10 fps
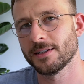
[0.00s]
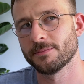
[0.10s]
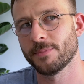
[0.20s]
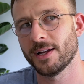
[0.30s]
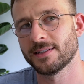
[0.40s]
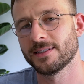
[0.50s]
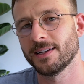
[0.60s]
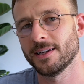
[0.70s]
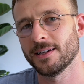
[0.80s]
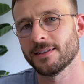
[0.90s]
But
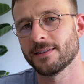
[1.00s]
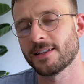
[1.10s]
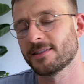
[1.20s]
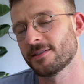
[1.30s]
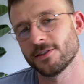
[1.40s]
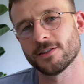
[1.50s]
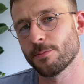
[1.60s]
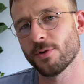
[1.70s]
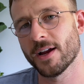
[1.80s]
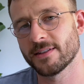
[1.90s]
that's just the
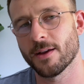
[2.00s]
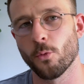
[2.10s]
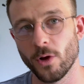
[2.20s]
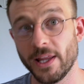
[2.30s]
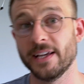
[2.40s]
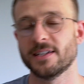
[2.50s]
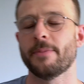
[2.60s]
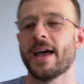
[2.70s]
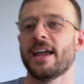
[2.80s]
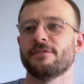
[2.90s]
price I'm willing to
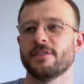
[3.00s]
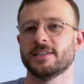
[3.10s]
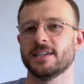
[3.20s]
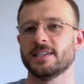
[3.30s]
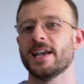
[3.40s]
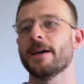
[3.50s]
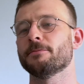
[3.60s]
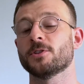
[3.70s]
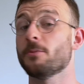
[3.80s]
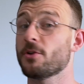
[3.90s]
pay for this exam.
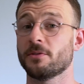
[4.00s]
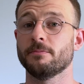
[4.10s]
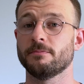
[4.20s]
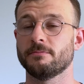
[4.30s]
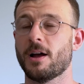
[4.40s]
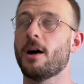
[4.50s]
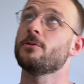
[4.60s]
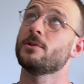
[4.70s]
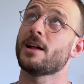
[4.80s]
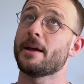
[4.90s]
So I'm not,
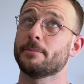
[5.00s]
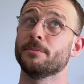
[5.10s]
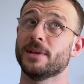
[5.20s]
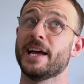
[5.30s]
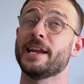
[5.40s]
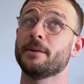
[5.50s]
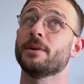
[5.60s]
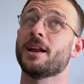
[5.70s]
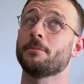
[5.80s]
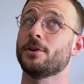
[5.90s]
well, I am complaining,
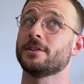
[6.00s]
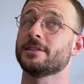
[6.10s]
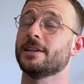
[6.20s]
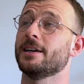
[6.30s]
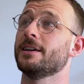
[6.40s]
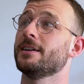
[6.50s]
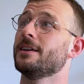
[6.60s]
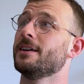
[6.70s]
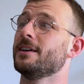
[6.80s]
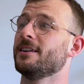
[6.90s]
but I'm not,
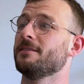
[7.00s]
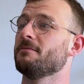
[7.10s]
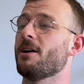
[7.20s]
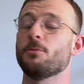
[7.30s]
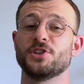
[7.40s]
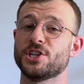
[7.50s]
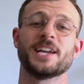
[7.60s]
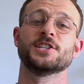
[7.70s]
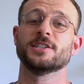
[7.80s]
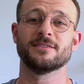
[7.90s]
I wouldn't
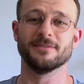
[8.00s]
change it.